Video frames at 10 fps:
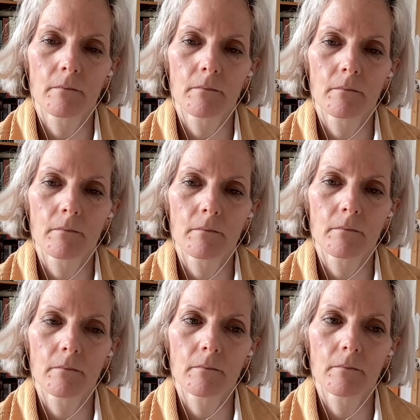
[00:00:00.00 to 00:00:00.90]

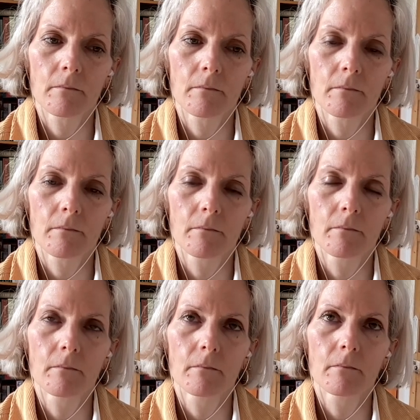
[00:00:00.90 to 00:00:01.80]

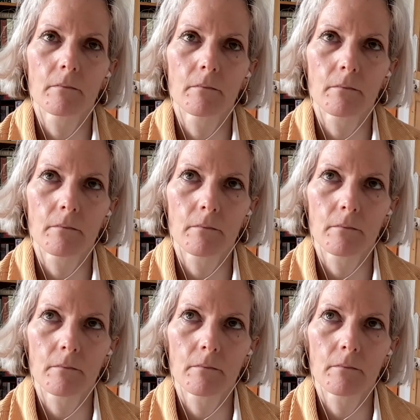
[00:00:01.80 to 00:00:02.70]

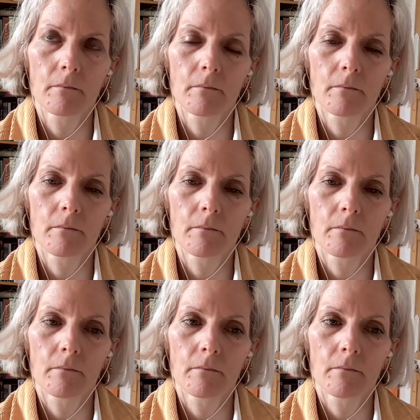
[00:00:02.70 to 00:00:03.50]
[no speech]